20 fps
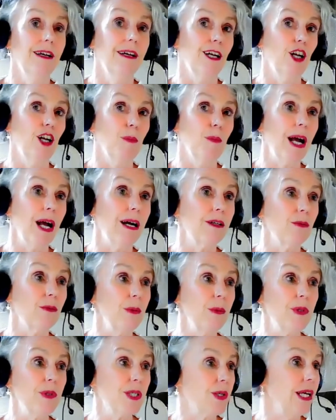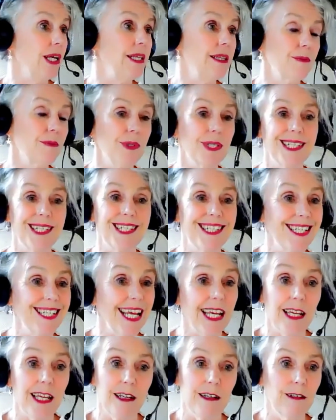Um, how do we persuade them to
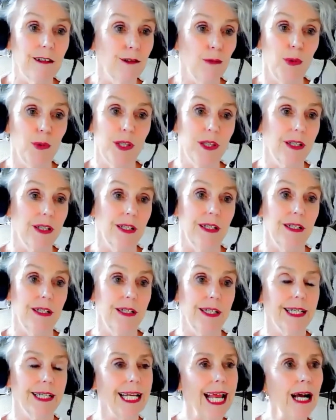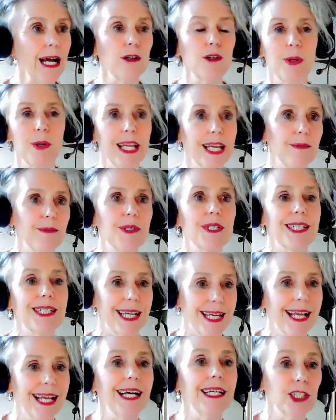stick with the learning and how do we get them to
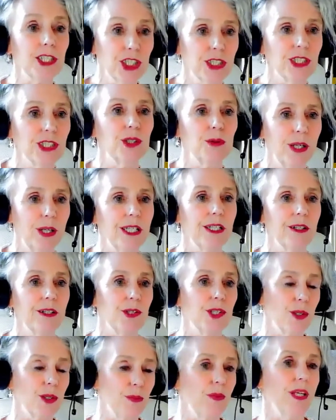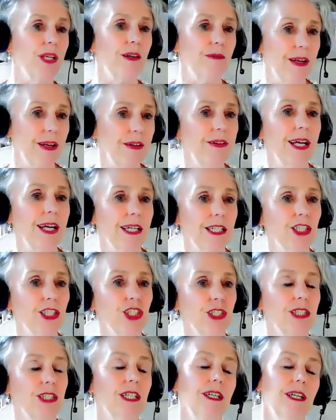take action as well you know there's something around the
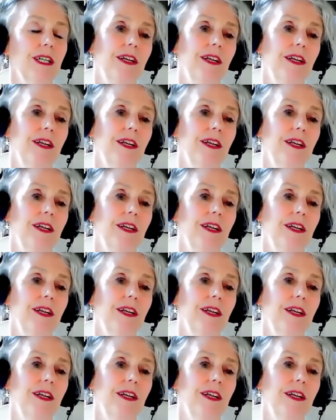action